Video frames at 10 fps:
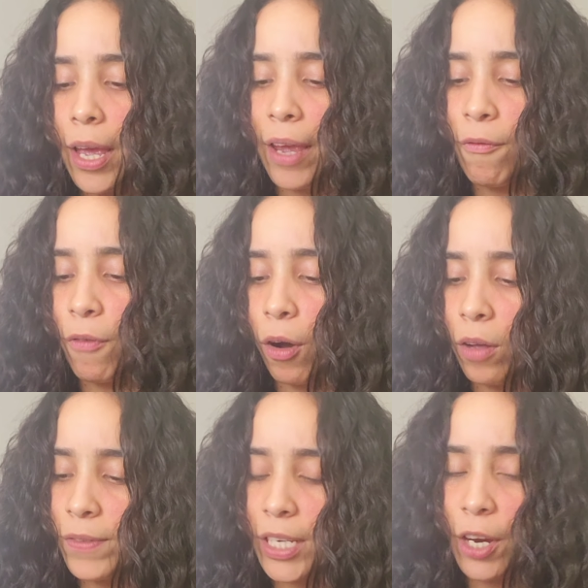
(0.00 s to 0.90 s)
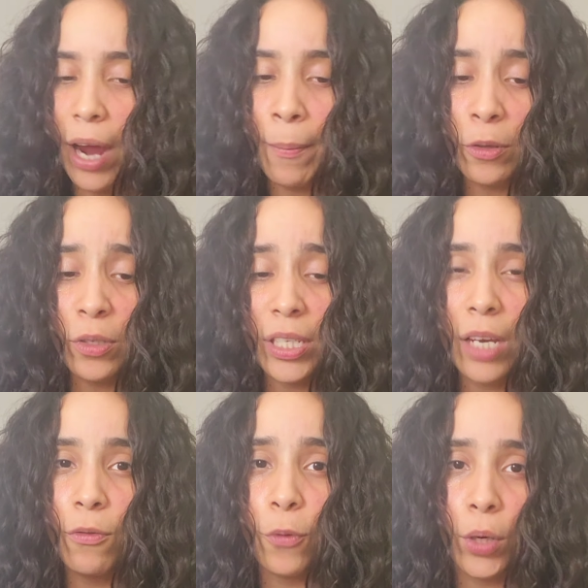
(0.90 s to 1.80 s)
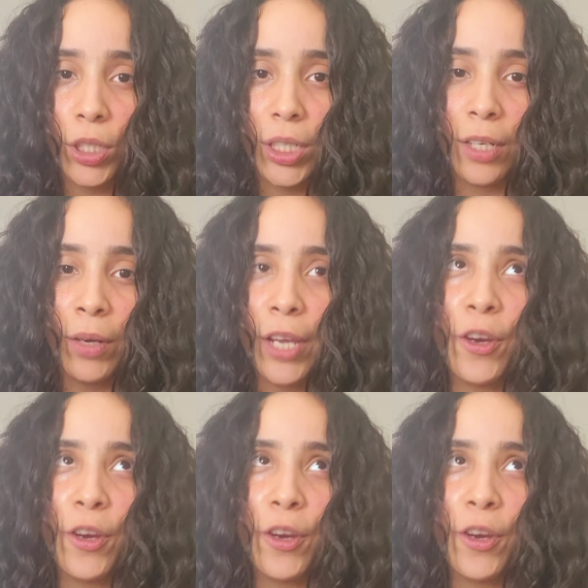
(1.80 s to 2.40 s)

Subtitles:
involved here. I'm also seeing fortune, okay?